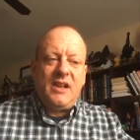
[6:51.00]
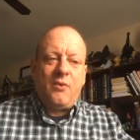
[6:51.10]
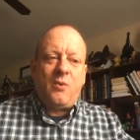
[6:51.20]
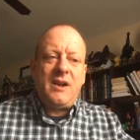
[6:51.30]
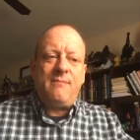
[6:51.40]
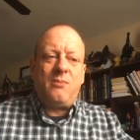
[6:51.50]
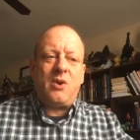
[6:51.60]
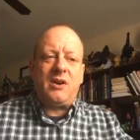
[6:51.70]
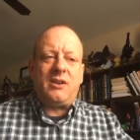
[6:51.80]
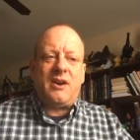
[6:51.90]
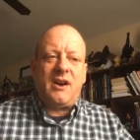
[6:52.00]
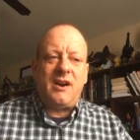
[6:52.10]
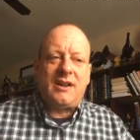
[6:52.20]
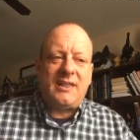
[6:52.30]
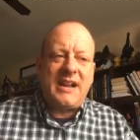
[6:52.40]
One moral
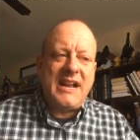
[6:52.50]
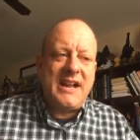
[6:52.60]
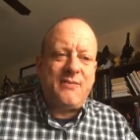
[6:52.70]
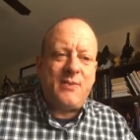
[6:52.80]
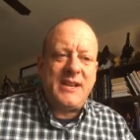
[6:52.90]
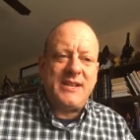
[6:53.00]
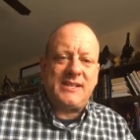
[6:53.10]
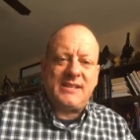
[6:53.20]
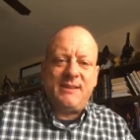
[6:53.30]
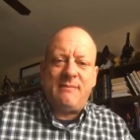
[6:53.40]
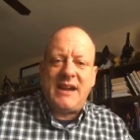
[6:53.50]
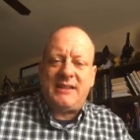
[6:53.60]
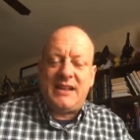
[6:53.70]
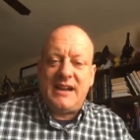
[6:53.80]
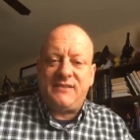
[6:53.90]
arc that I have witnessed in my
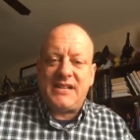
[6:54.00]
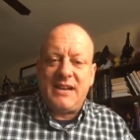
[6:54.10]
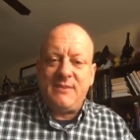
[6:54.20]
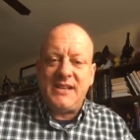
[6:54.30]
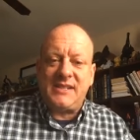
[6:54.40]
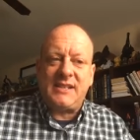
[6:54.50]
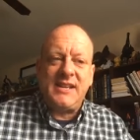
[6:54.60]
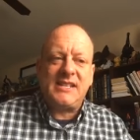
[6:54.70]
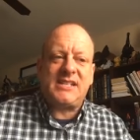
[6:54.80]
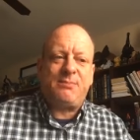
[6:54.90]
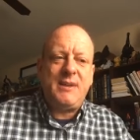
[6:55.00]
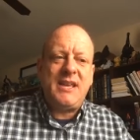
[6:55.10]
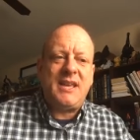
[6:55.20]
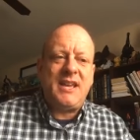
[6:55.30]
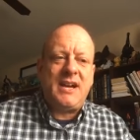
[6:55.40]
lifetime is
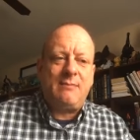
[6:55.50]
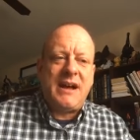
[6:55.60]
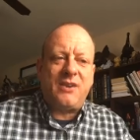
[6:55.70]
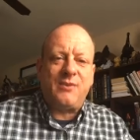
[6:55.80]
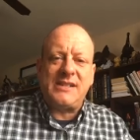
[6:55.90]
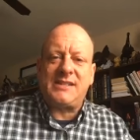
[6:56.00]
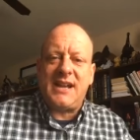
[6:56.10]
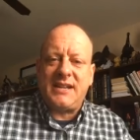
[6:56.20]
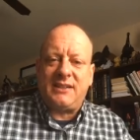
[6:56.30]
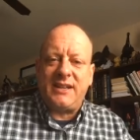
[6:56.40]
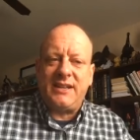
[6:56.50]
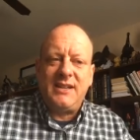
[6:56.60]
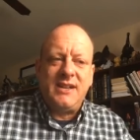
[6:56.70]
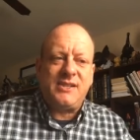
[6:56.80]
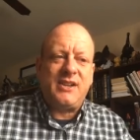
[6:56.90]
speaking about recycling
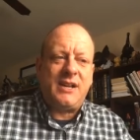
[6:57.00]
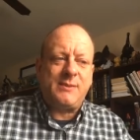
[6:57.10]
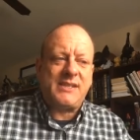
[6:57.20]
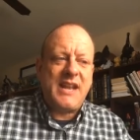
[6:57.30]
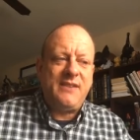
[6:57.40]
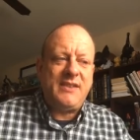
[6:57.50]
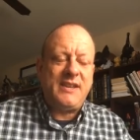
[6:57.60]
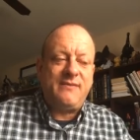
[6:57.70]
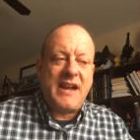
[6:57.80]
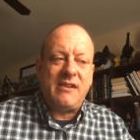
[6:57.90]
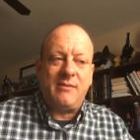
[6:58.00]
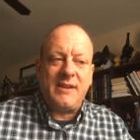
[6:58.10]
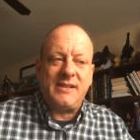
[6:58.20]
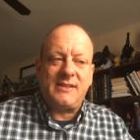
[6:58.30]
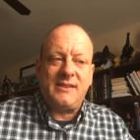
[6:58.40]
to help save the
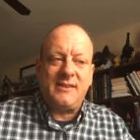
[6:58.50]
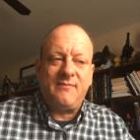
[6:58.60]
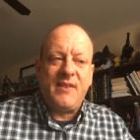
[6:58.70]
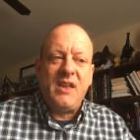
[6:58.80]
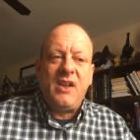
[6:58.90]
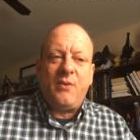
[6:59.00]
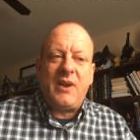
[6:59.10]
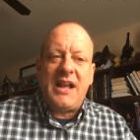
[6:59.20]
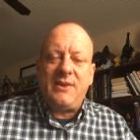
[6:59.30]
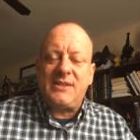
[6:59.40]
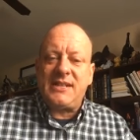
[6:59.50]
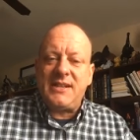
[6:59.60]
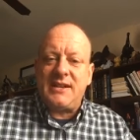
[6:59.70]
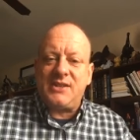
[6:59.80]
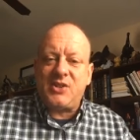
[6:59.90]
environment. When I was a
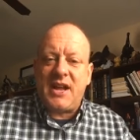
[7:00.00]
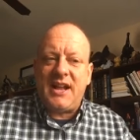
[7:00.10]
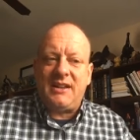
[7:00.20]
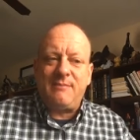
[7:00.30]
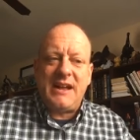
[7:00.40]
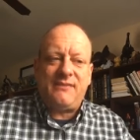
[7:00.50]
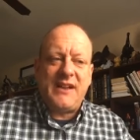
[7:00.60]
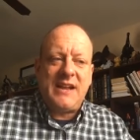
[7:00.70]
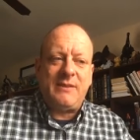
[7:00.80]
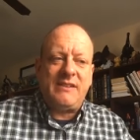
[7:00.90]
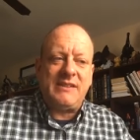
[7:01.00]
young child, my family